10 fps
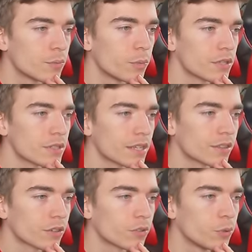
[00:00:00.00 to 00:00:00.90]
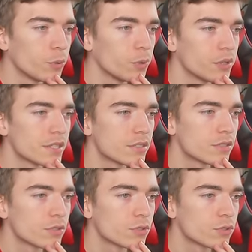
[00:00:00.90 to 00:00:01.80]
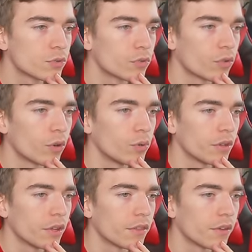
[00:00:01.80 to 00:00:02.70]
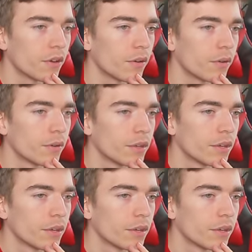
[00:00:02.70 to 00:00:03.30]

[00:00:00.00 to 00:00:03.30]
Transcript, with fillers: What is like the coolest stroller though